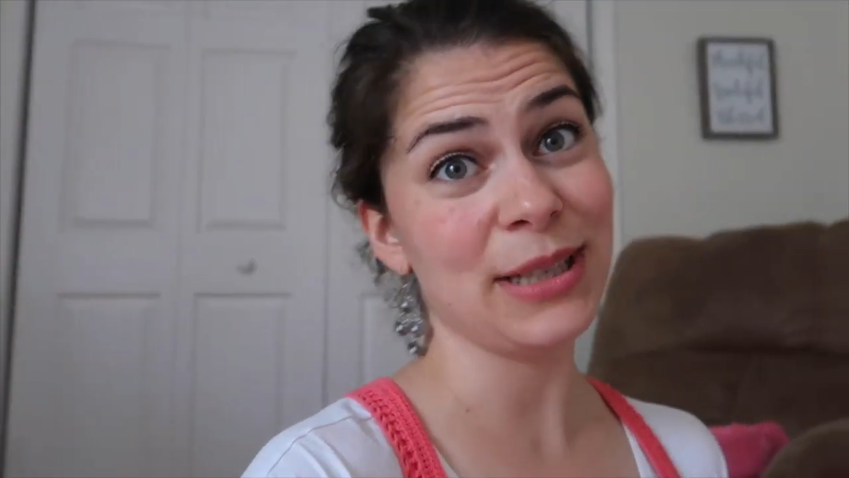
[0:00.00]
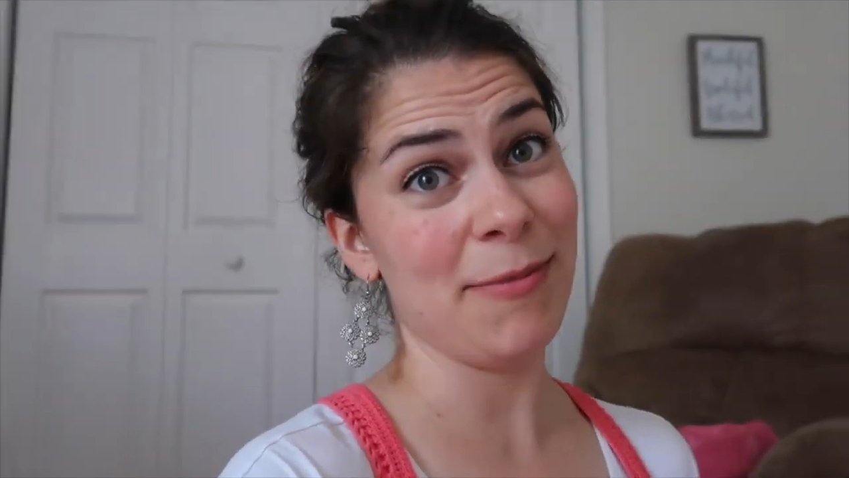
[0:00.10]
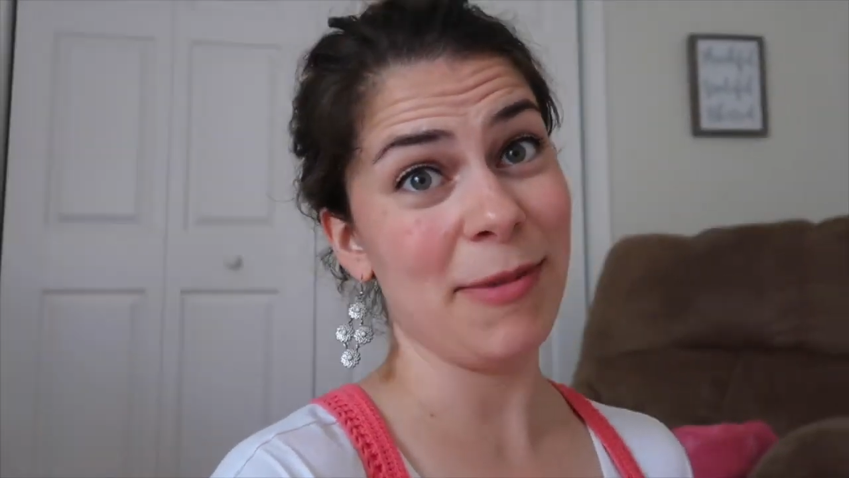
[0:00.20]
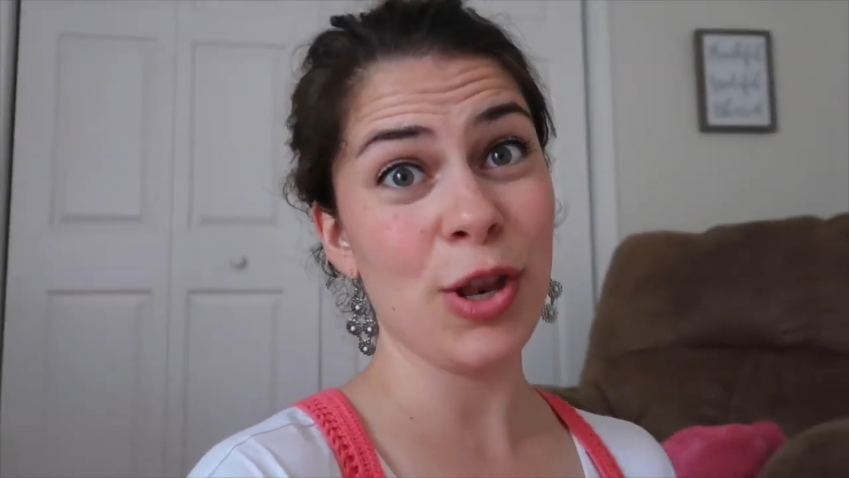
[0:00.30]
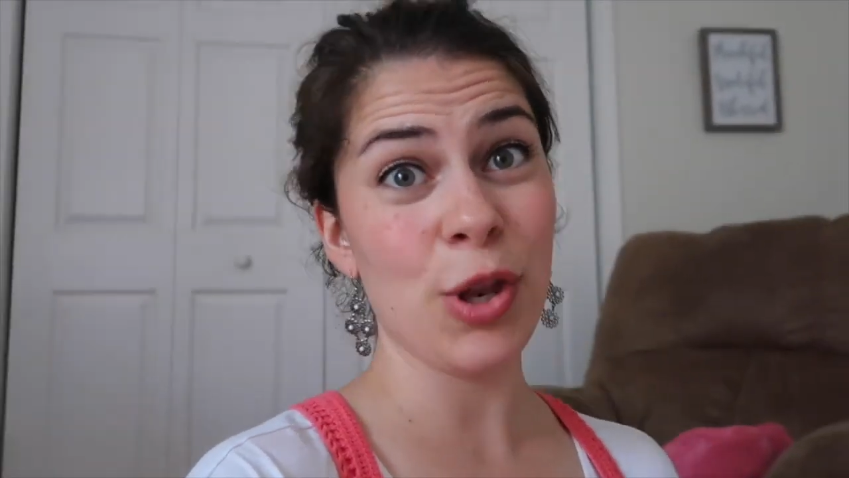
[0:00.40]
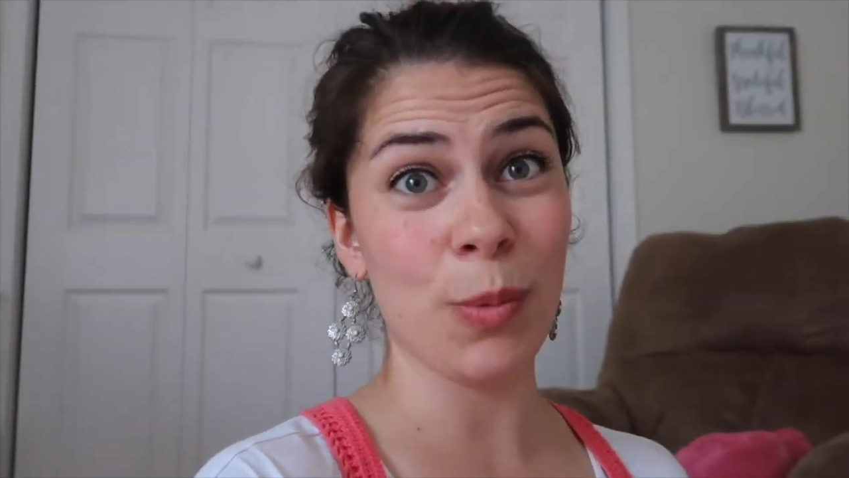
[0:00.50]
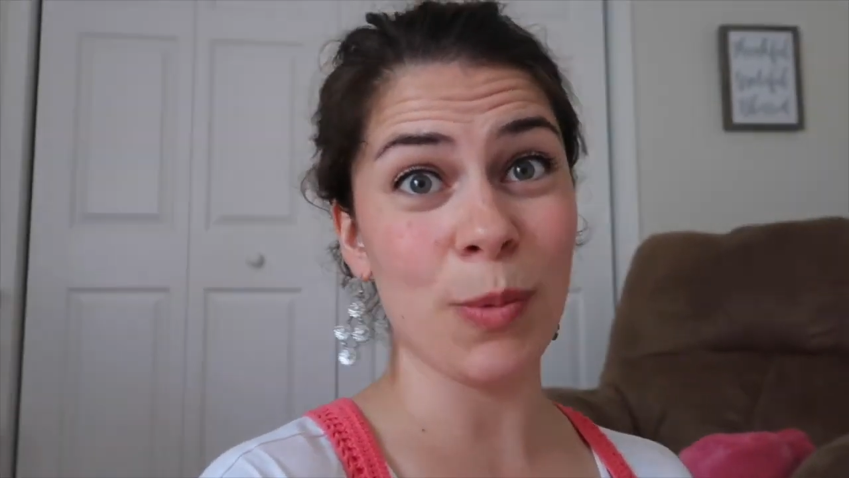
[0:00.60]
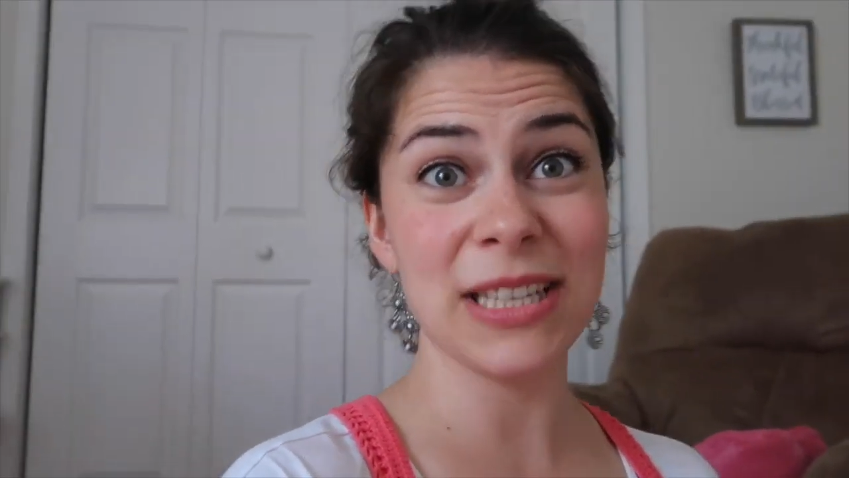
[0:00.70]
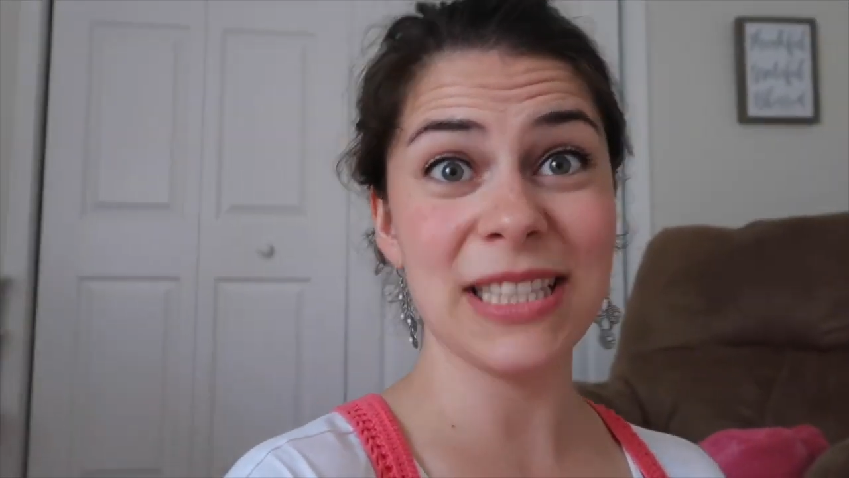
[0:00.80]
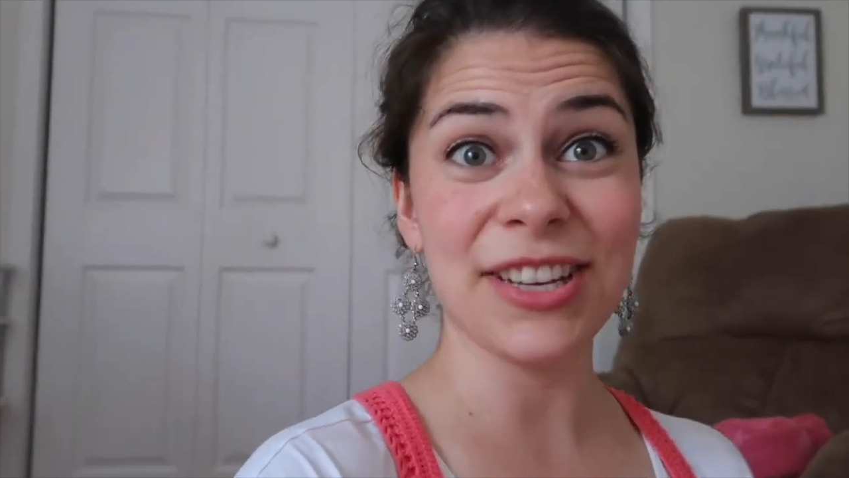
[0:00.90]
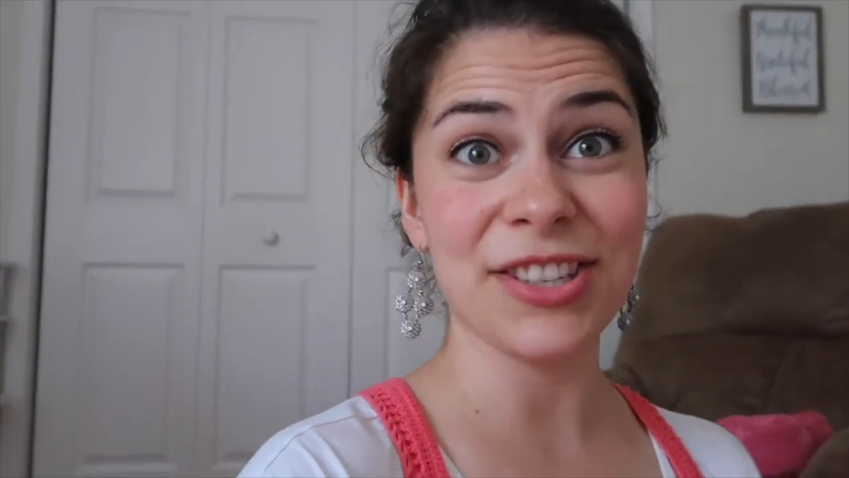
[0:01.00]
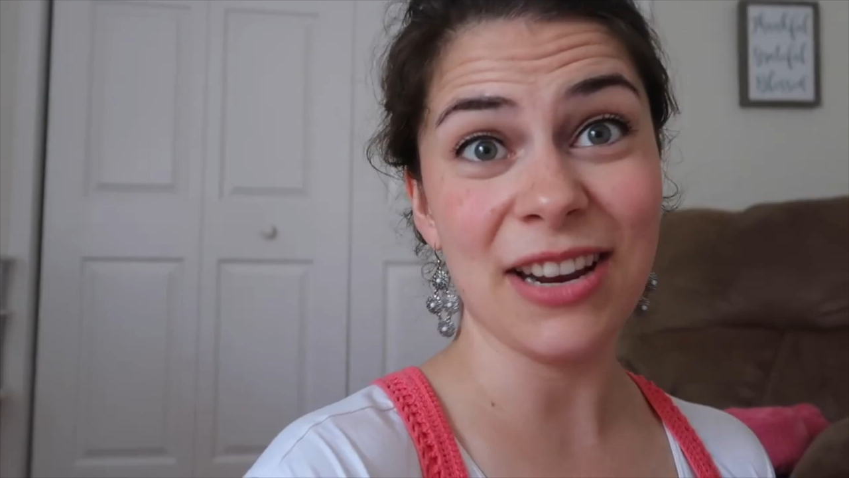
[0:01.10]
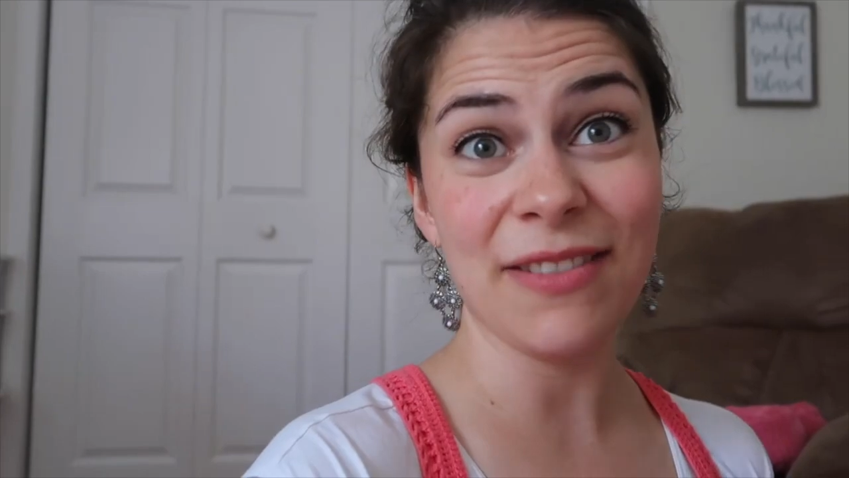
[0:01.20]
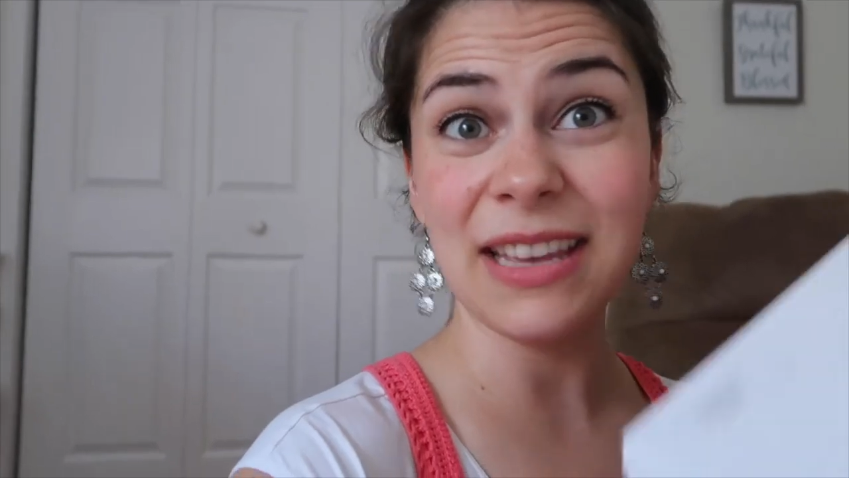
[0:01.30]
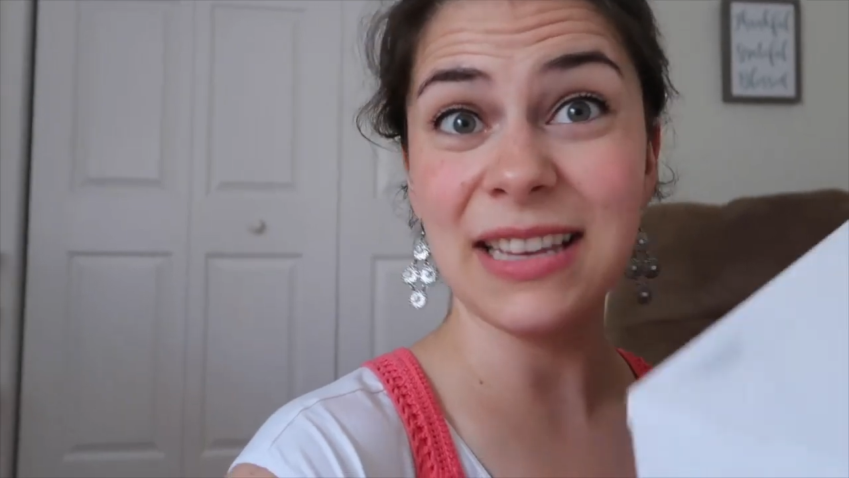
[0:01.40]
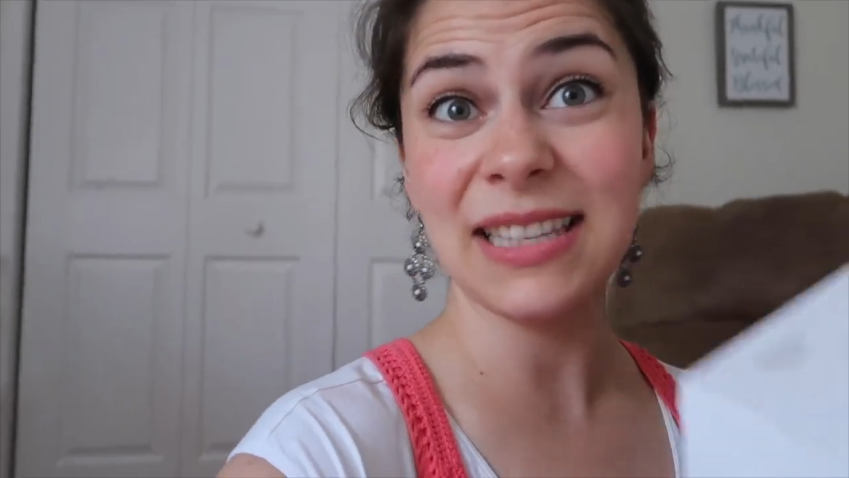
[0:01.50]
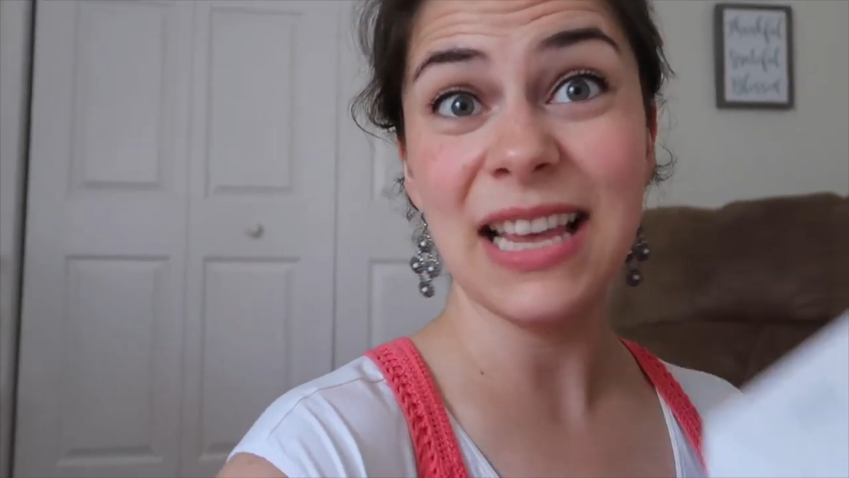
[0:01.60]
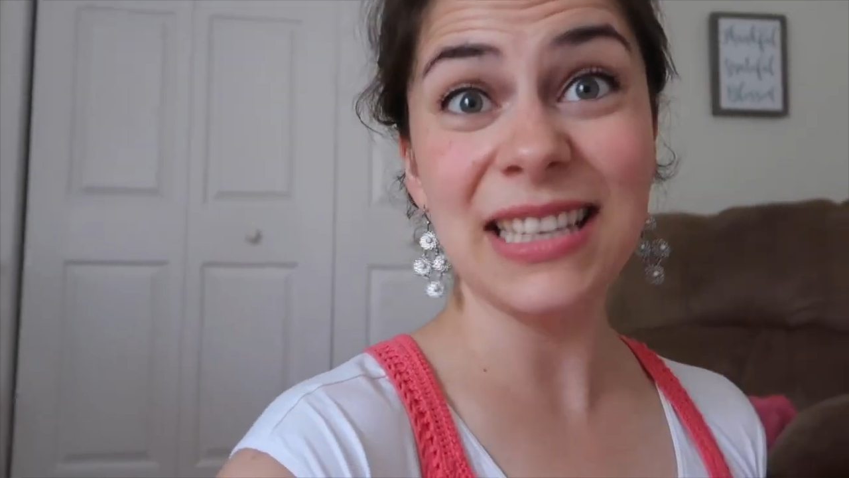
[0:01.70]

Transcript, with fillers: going to be a newborn section of this